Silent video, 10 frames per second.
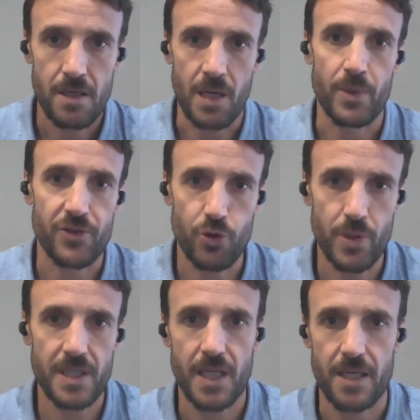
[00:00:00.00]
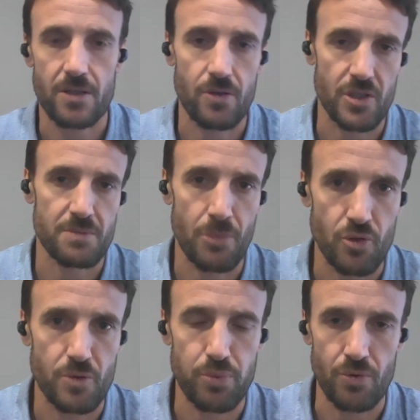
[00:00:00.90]
And we're doing that across
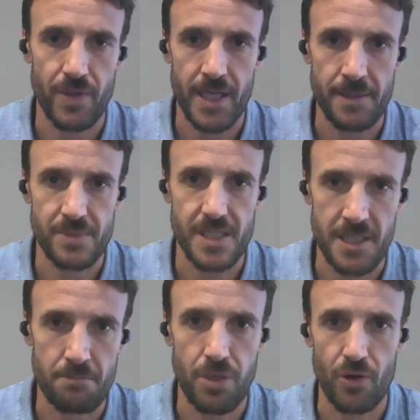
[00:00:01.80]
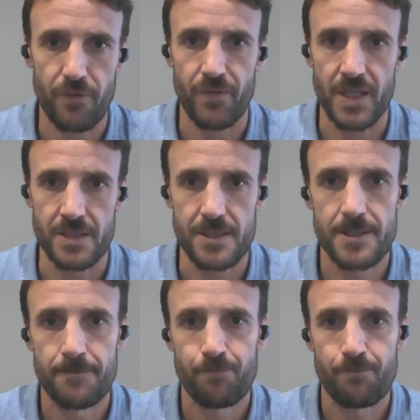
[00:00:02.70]
multiple names in both funds.